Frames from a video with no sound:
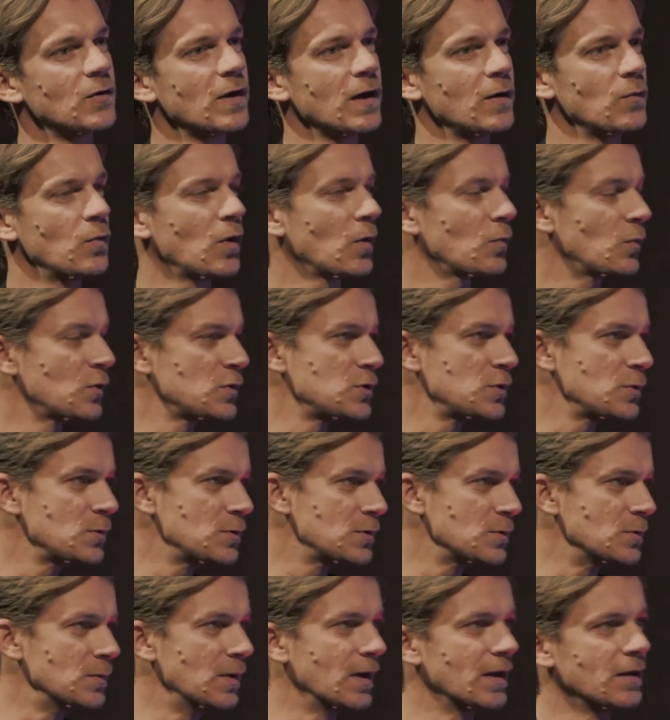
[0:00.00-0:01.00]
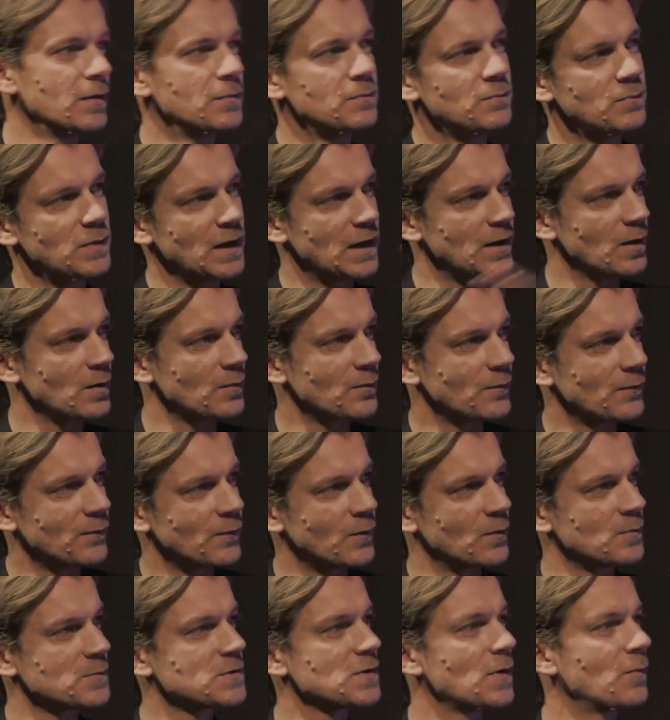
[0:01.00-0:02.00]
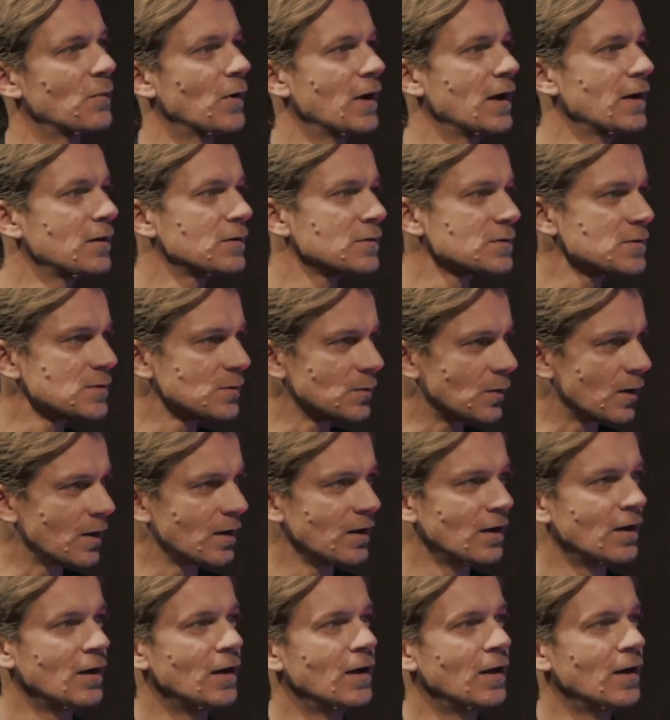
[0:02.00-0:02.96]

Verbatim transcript: okay, what would you do and pick up from someone else, or?